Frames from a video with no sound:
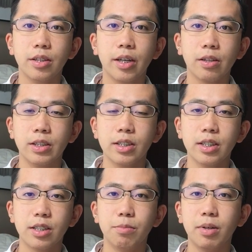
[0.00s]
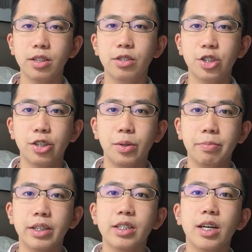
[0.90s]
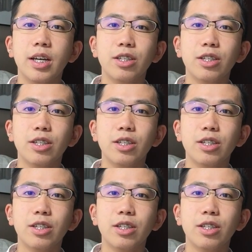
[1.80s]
necklace. It's Matsuno Genuine Beads.